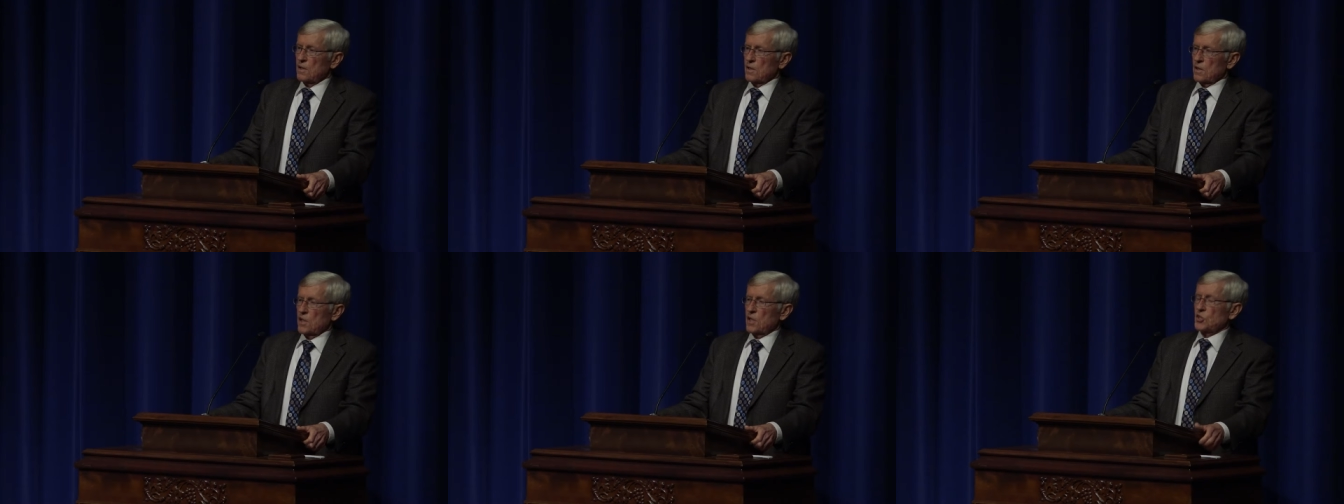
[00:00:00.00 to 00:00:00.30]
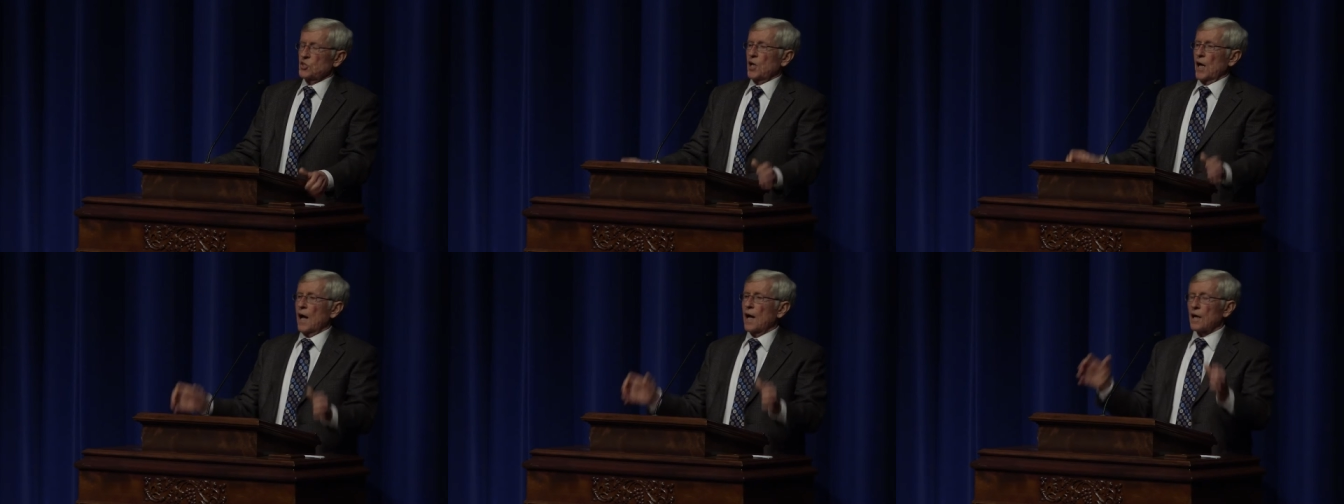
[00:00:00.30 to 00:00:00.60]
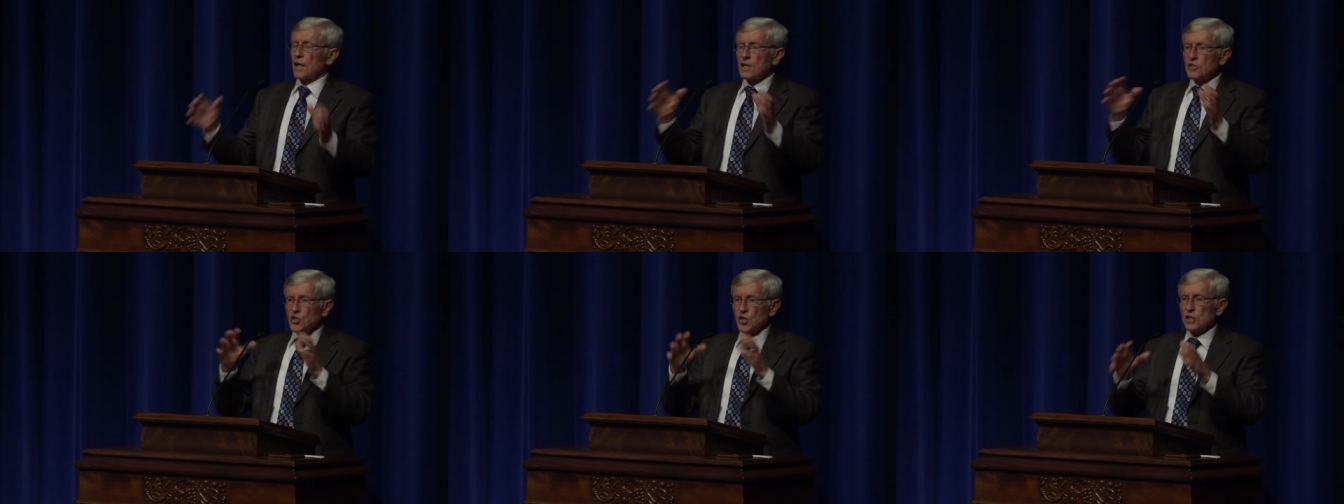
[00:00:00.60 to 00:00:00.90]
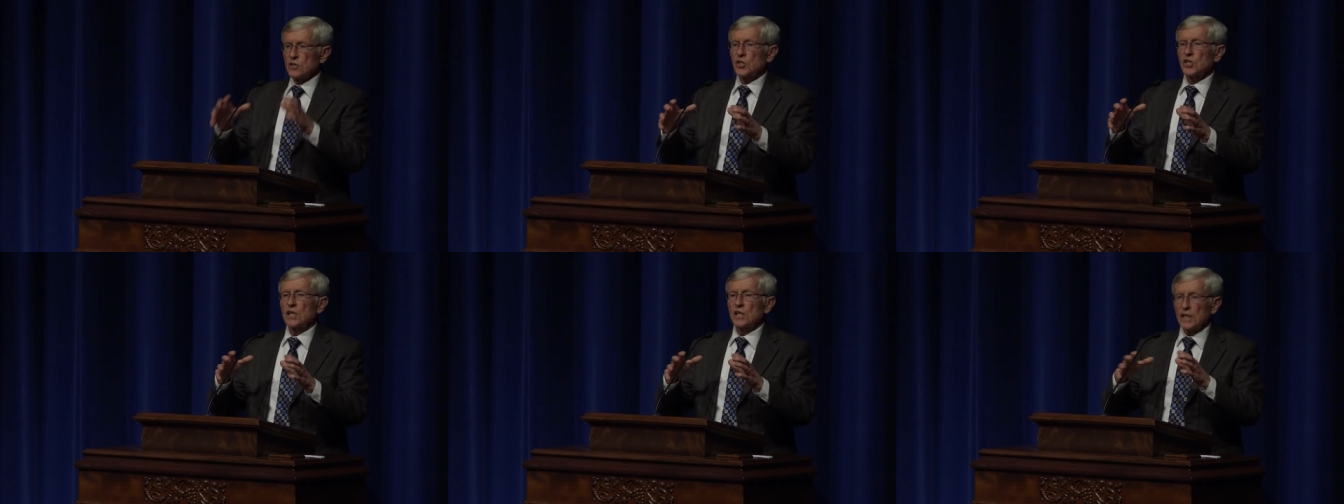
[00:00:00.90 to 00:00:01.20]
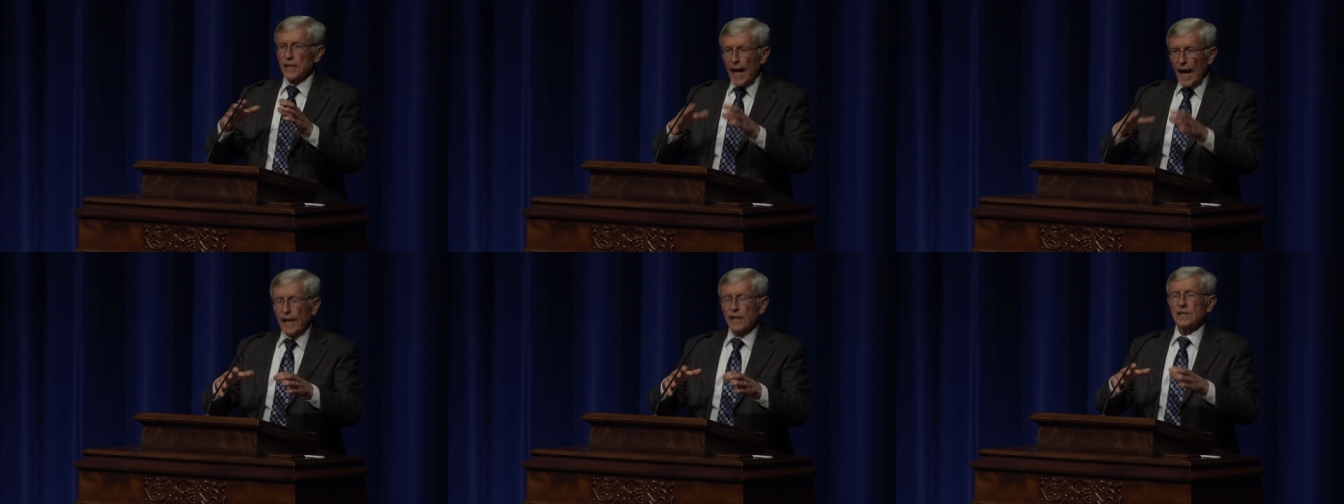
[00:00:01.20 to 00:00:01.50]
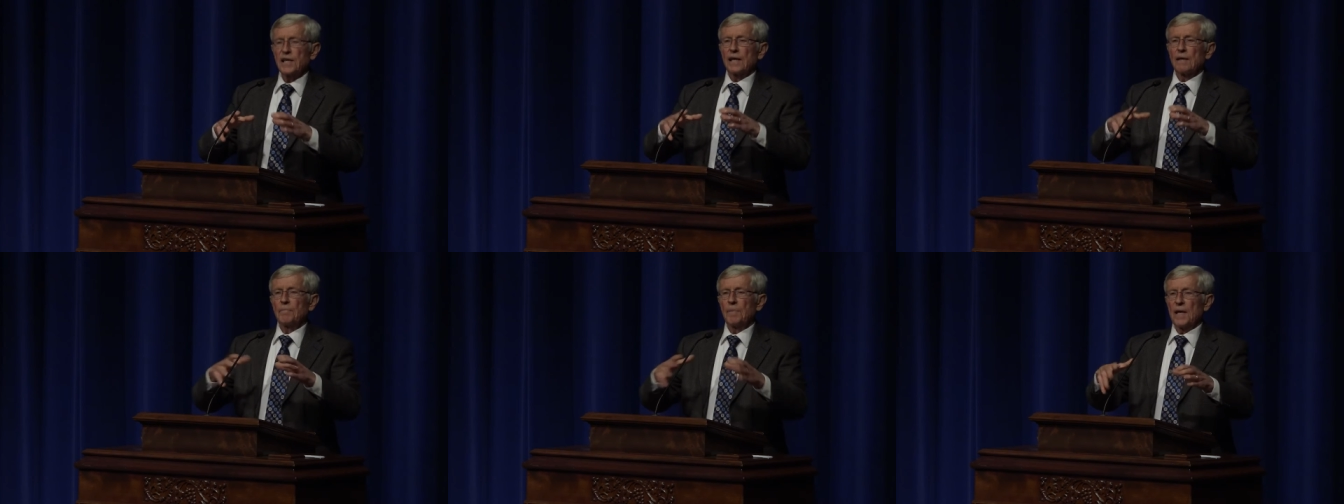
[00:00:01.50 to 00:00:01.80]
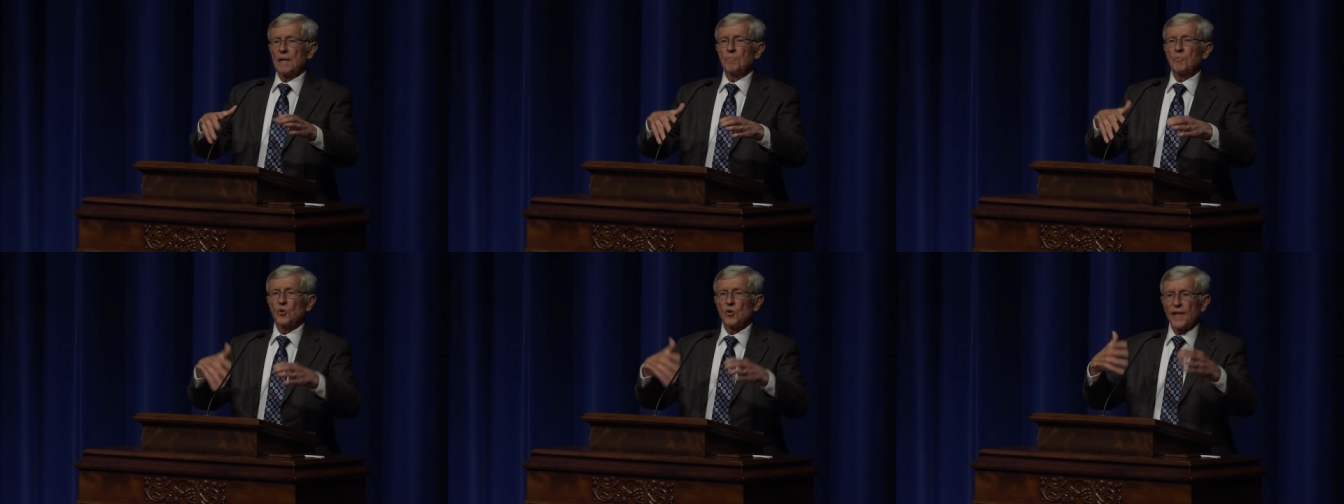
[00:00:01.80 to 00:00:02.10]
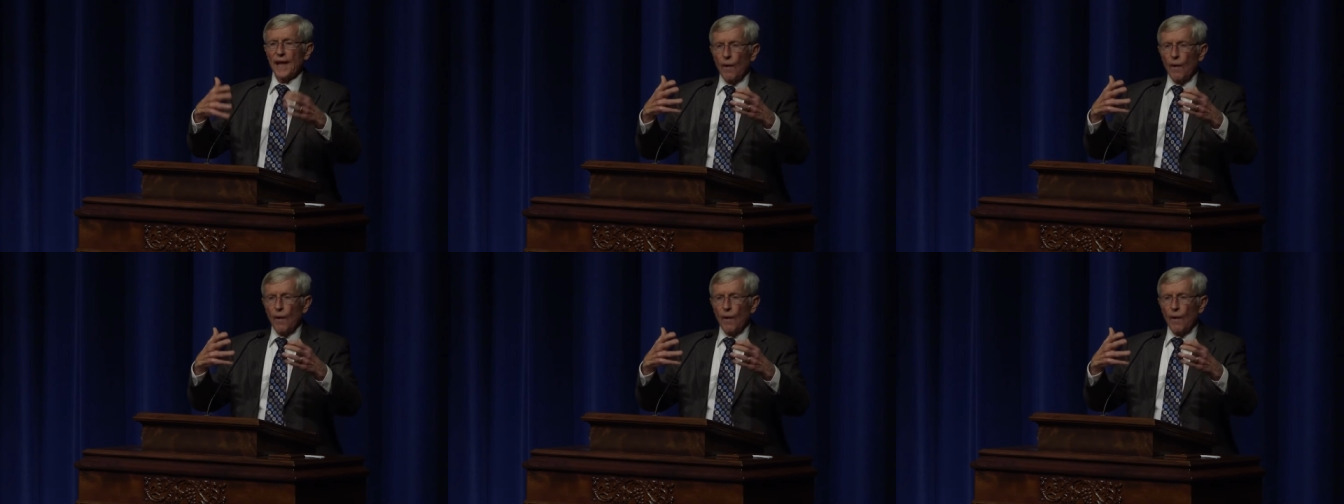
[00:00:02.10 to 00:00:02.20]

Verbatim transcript: The challenge is connecting people